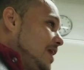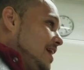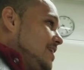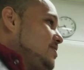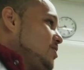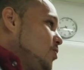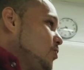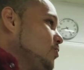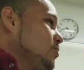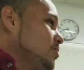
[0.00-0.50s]
I
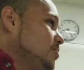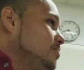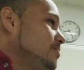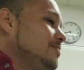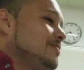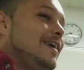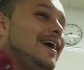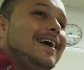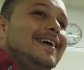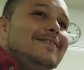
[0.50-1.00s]
told him,
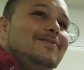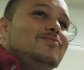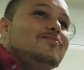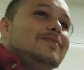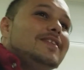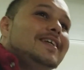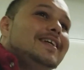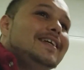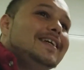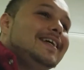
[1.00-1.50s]
right?
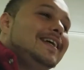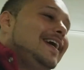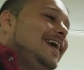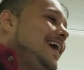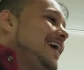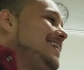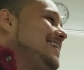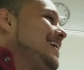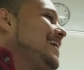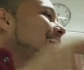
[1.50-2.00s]

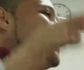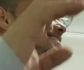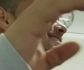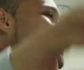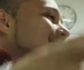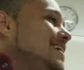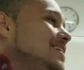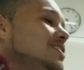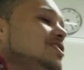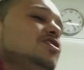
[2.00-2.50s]
And then I
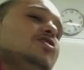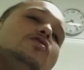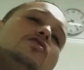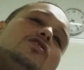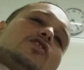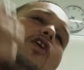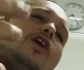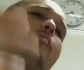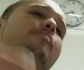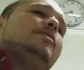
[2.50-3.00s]
said, so,
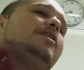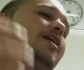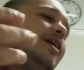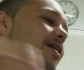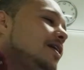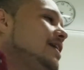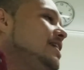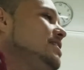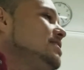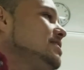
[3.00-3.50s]
I've been
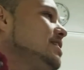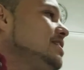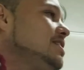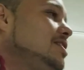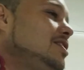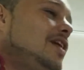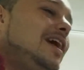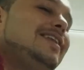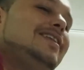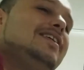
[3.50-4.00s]
crying. He said,
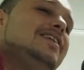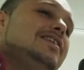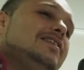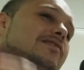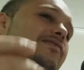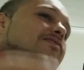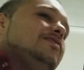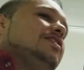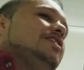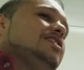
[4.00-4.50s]
I think you're
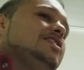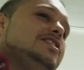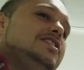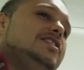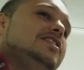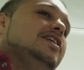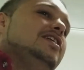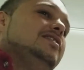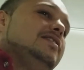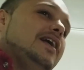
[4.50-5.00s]
full of
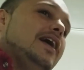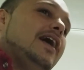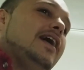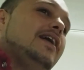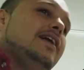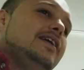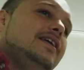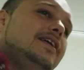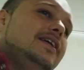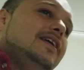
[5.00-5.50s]
shit,
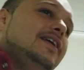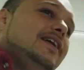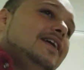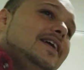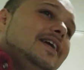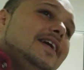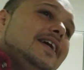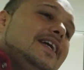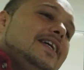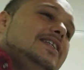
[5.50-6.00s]
guy.
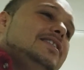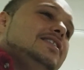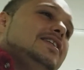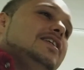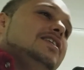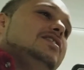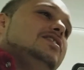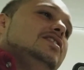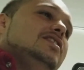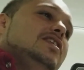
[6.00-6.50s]
He
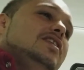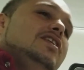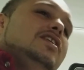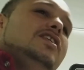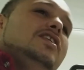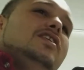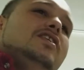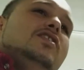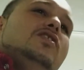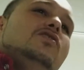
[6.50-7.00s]
says,
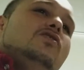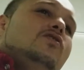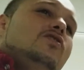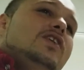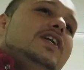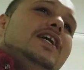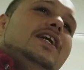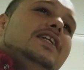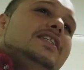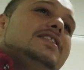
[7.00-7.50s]
you don't
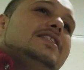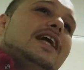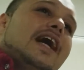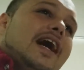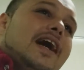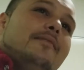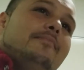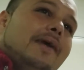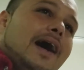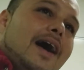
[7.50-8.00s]
need a
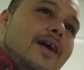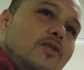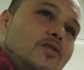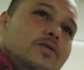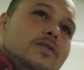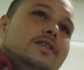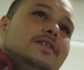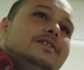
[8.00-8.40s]
timeout.